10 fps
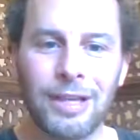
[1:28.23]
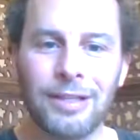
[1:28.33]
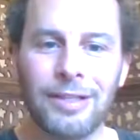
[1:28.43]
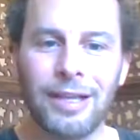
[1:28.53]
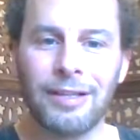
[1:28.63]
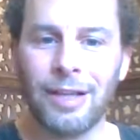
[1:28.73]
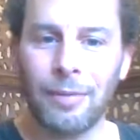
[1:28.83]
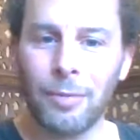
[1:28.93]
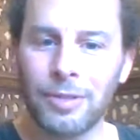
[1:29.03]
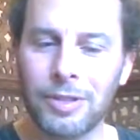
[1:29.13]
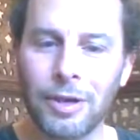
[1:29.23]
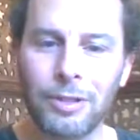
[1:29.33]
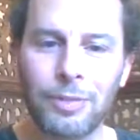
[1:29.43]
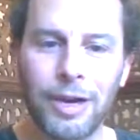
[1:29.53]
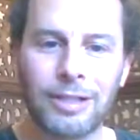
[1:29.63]
He says, I'm a
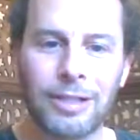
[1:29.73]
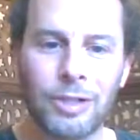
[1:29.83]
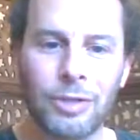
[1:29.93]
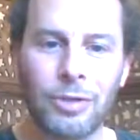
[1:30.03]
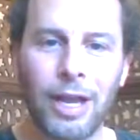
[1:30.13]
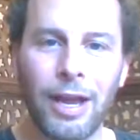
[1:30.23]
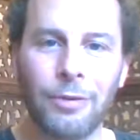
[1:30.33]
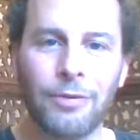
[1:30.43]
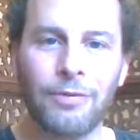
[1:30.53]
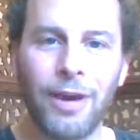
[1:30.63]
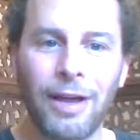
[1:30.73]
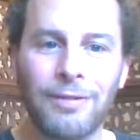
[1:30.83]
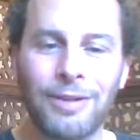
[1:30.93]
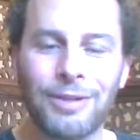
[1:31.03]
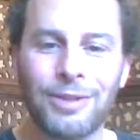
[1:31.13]
massage practitioner now with
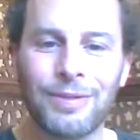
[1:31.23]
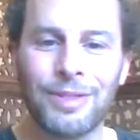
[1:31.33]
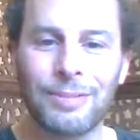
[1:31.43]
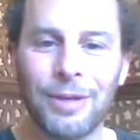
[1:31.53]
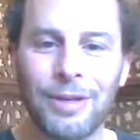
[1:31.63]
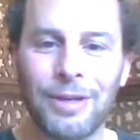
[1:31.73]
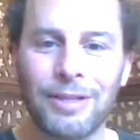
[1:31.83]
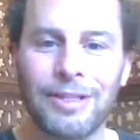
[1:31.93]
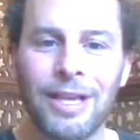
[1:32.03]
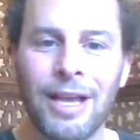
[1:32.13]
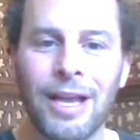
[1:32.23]
5 years of experience,